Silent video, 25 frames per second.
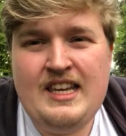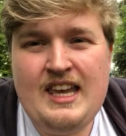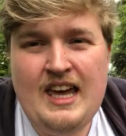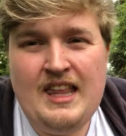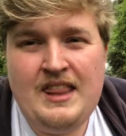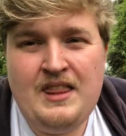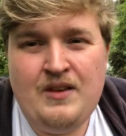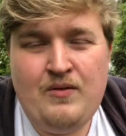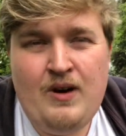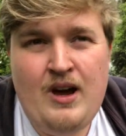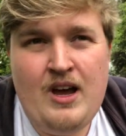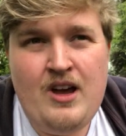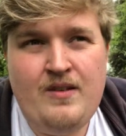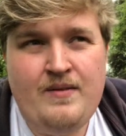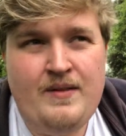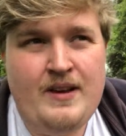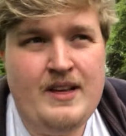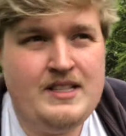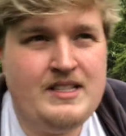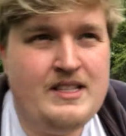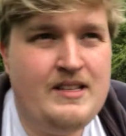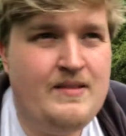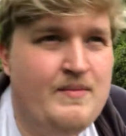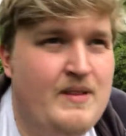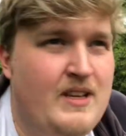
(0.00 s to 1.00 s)
get in the way of
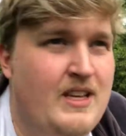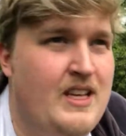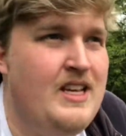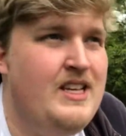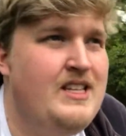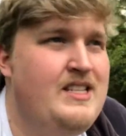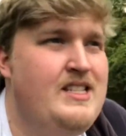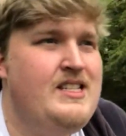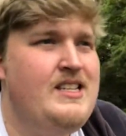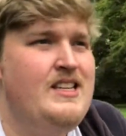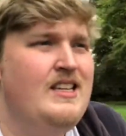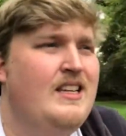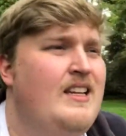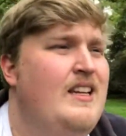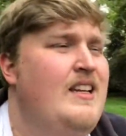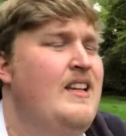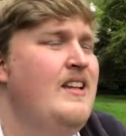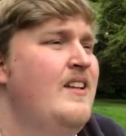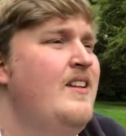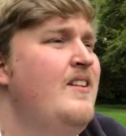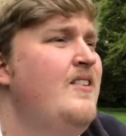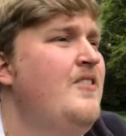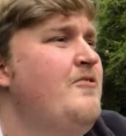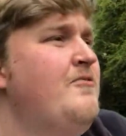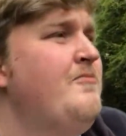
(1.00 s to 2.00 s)
it, because
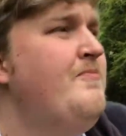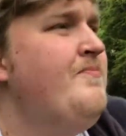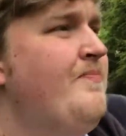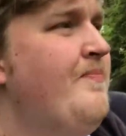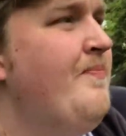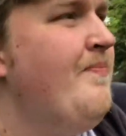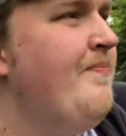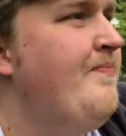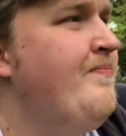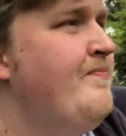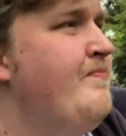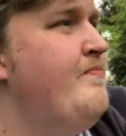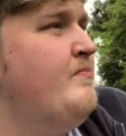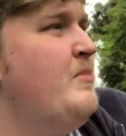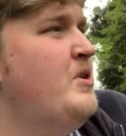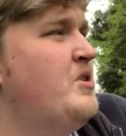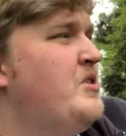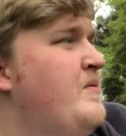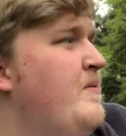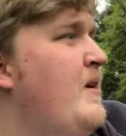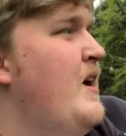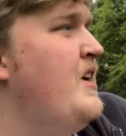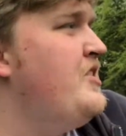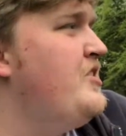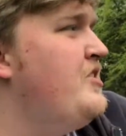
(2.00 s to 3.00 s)

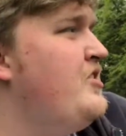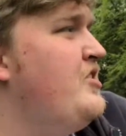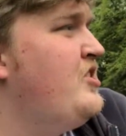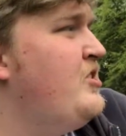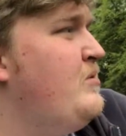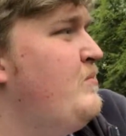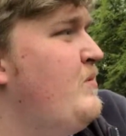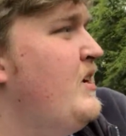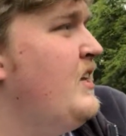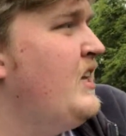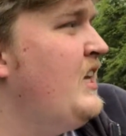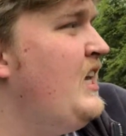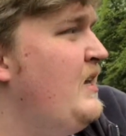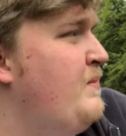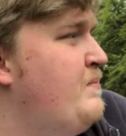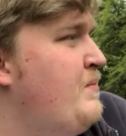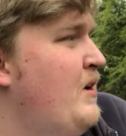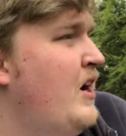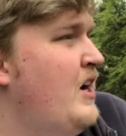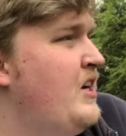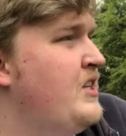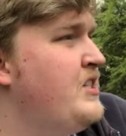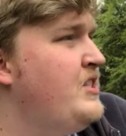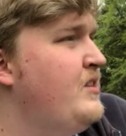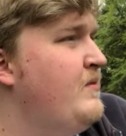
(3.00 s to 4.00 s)
motivation should be a key
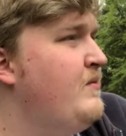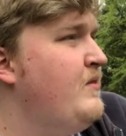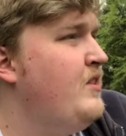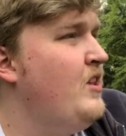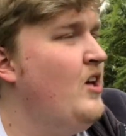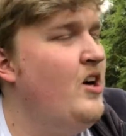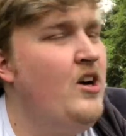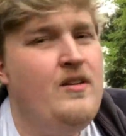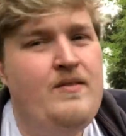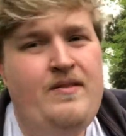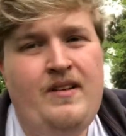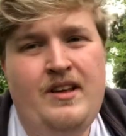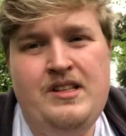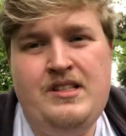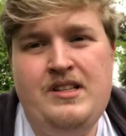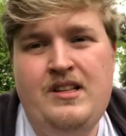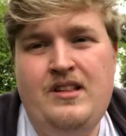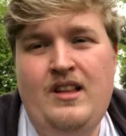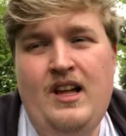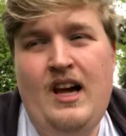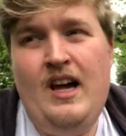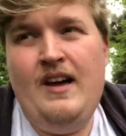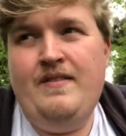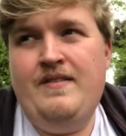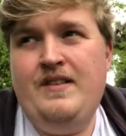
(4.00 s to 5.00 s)
part of a lot of things in
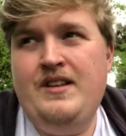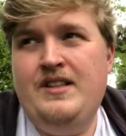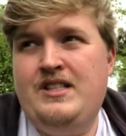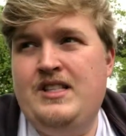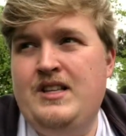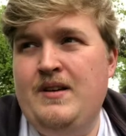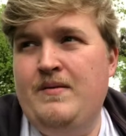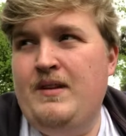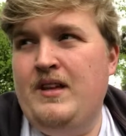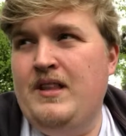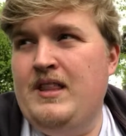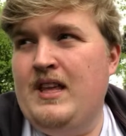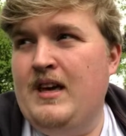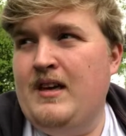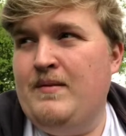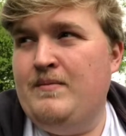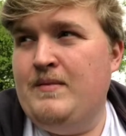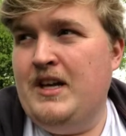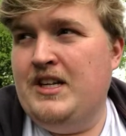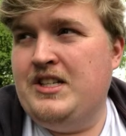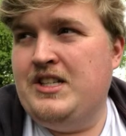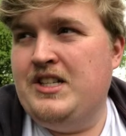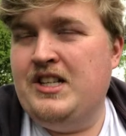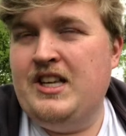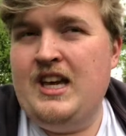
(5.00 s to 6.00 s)
life. It's something that
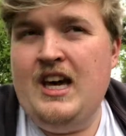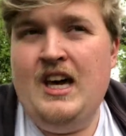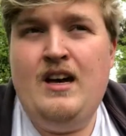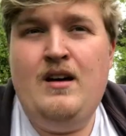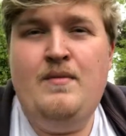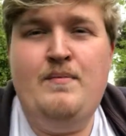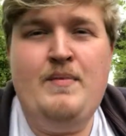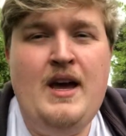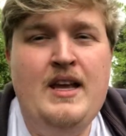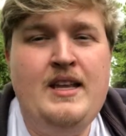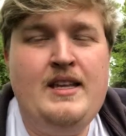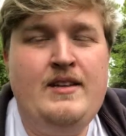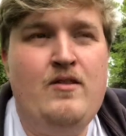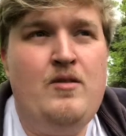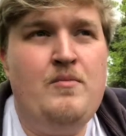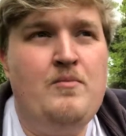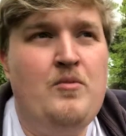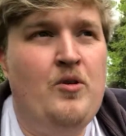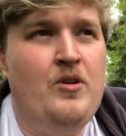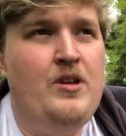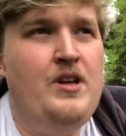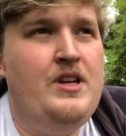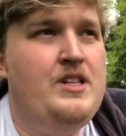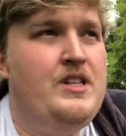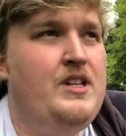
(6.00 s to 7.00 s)
makes us get out of bed every
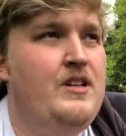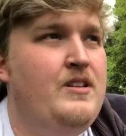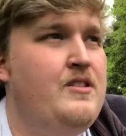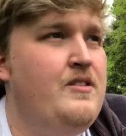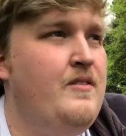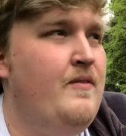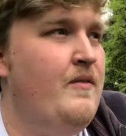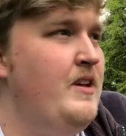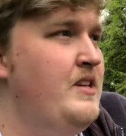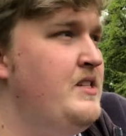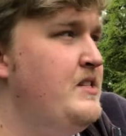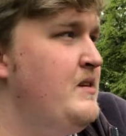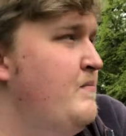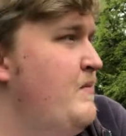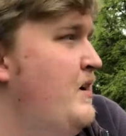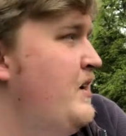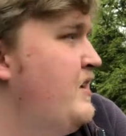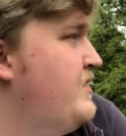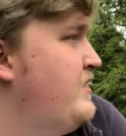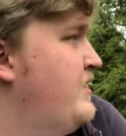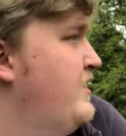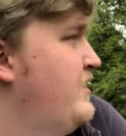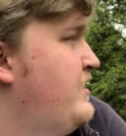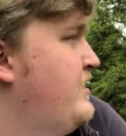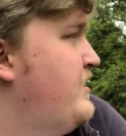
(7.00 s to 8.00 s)
morning. It's the things that
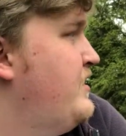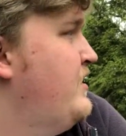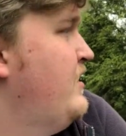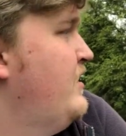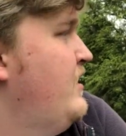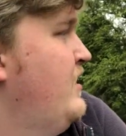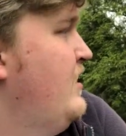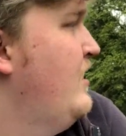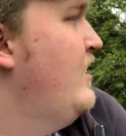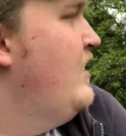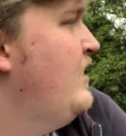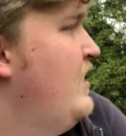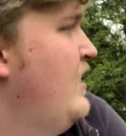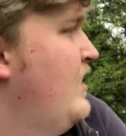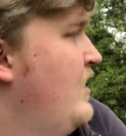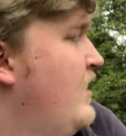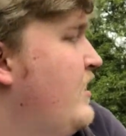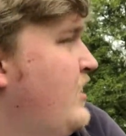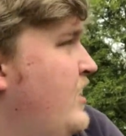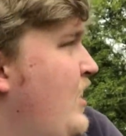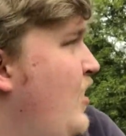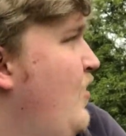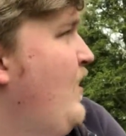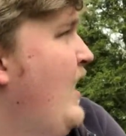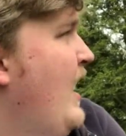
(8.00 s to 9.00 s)
makes us
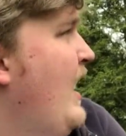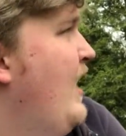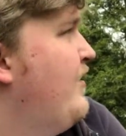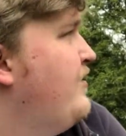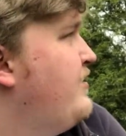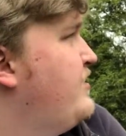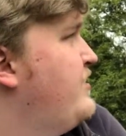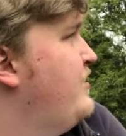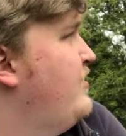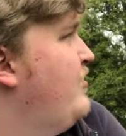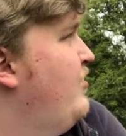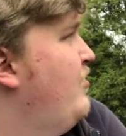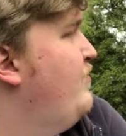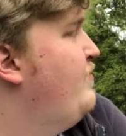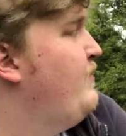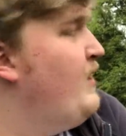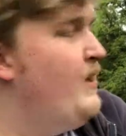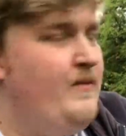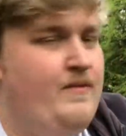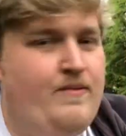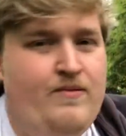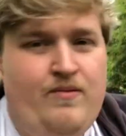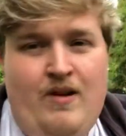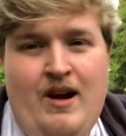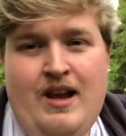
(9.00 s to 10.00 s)
go out or
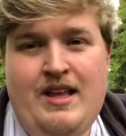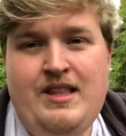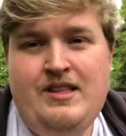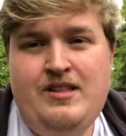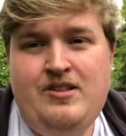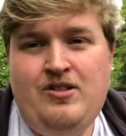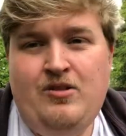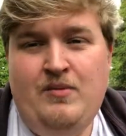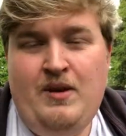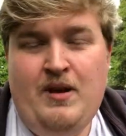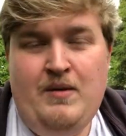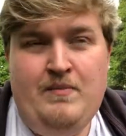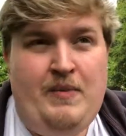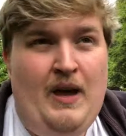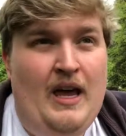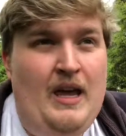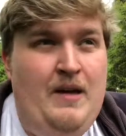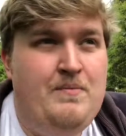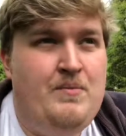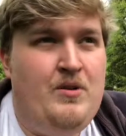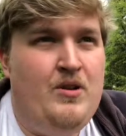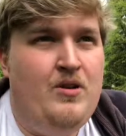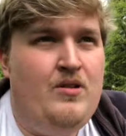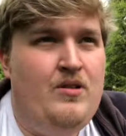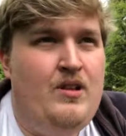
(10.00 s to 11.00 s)
meet friends or meet
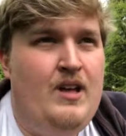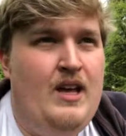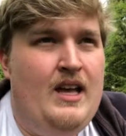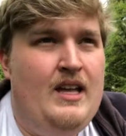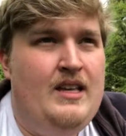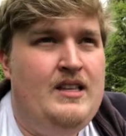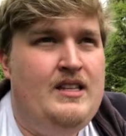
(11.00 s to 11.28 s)
people